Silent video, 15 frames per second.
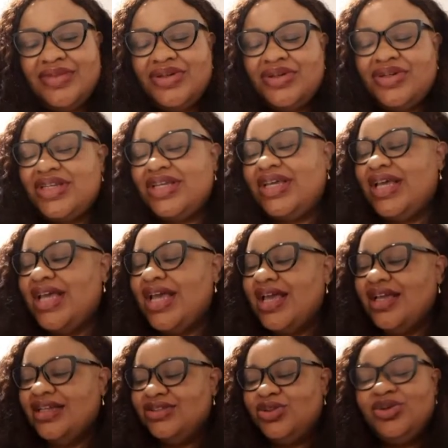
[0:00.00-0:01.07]
Okay.
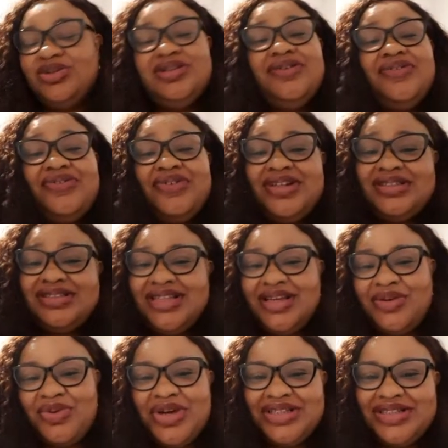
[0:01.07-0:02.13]
So the first
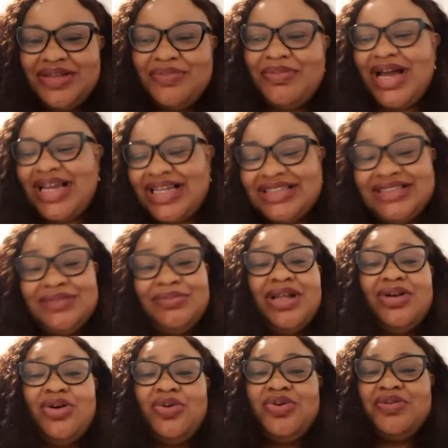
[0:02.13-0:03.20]
thing with the marketing
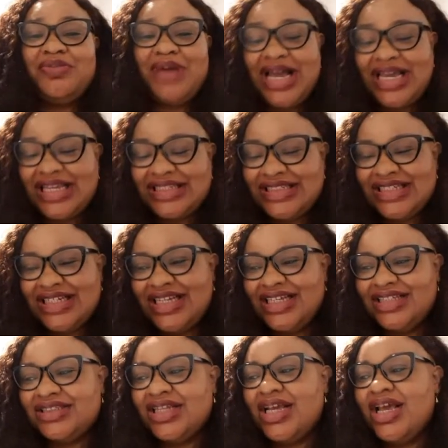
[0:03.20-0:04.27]
plan or with marketing
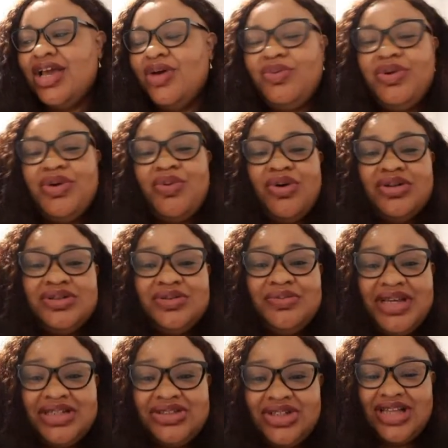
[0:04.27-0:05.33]
is we want to
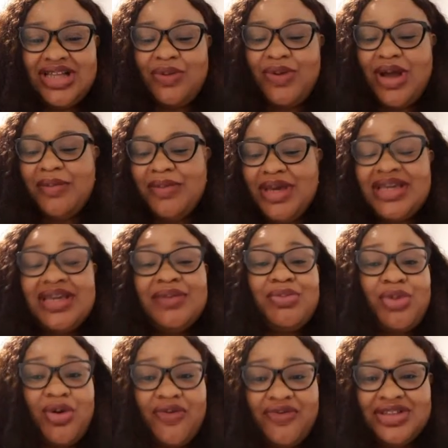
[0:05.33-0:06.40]
make that we are making
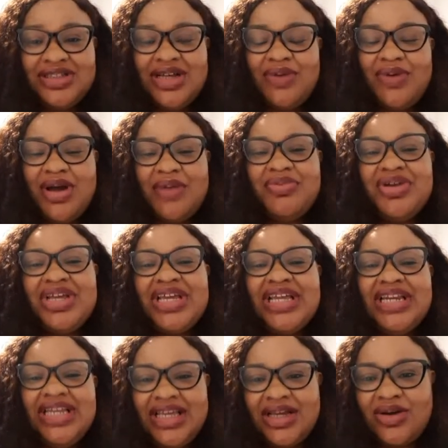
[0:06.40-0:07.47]
profit, that we are
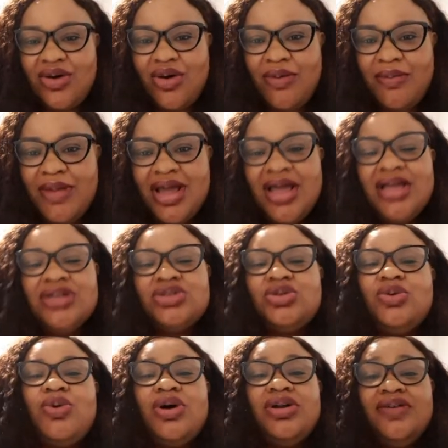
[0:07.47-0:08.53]
bringing income. So
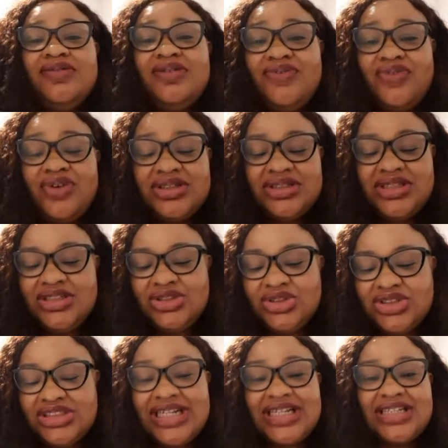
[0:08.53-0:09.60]
one of the first thing to
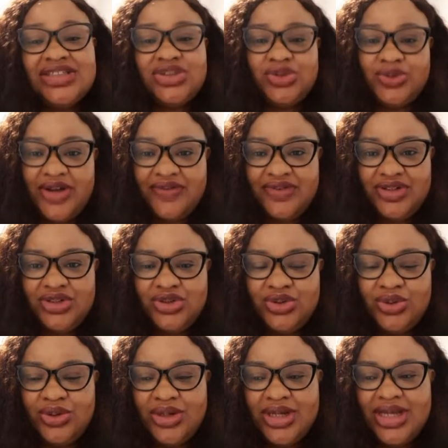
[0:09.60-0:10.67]
check is
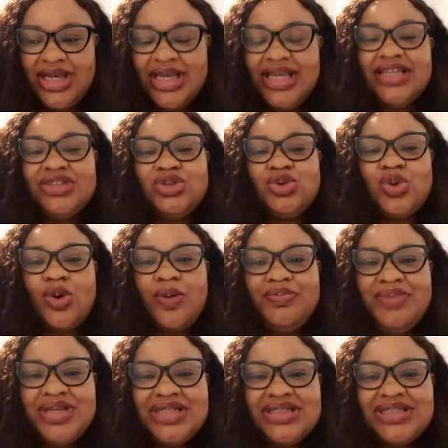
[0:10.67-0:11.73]
revenue. Is your
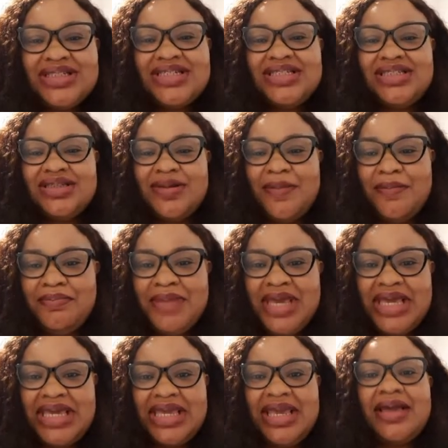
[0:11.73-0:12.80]
business
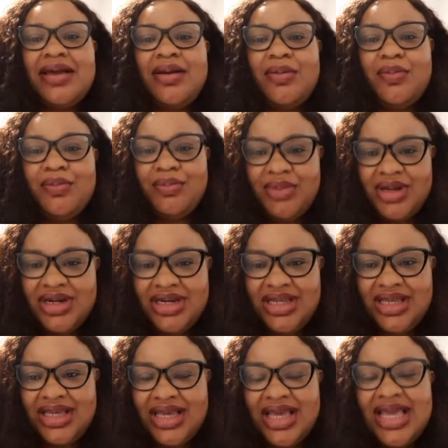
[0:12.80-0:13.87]
making
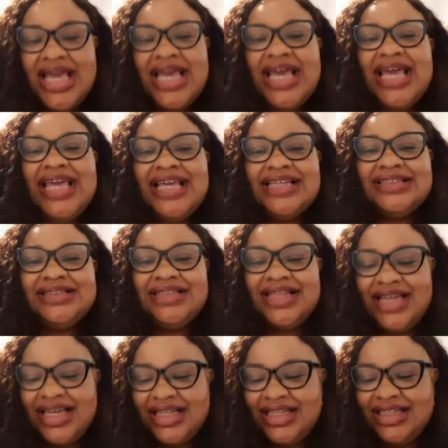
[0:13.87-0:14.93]
money? Is
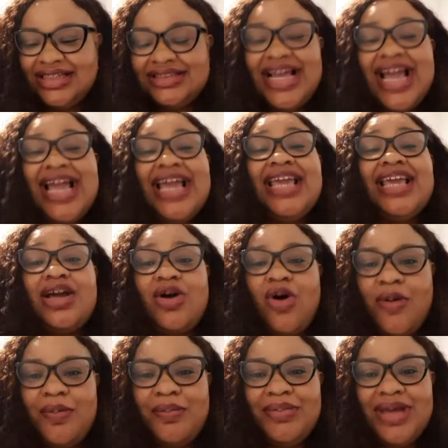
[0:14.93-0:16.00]
there
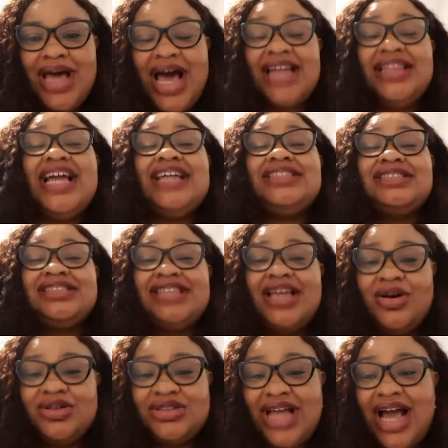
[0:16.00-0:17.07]
income? Are there
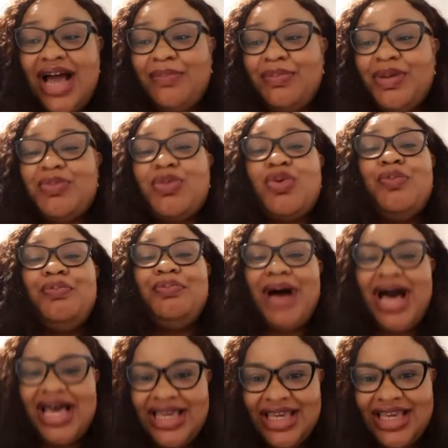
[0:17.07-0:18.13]
sales? Are people
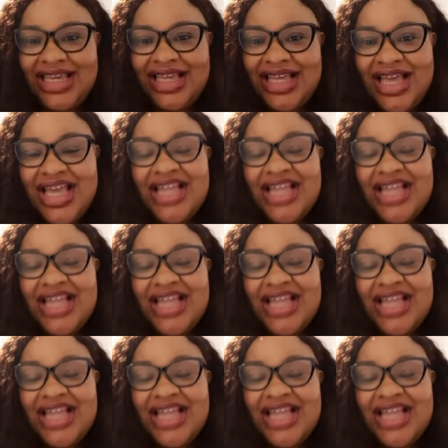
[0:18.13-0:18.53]
buying?